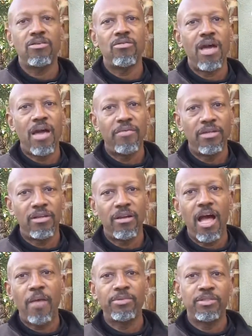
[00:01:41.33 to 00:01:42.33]
you have a
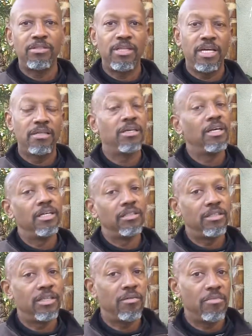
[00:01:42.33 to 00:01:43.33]
little option then
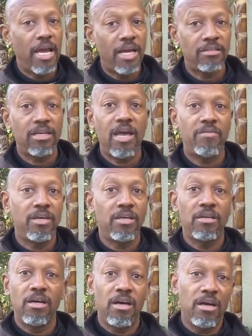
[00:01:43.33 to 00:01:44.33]
to get back to having